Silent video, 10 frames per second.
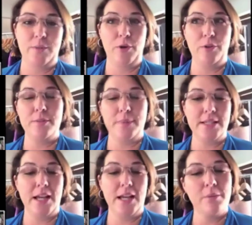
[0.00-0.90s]
We had both
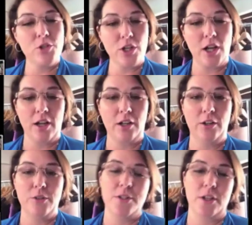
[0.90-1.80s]
spent time in
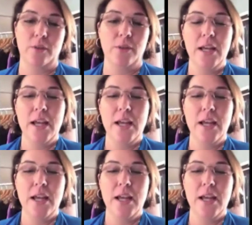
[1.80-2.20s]
Chicago. So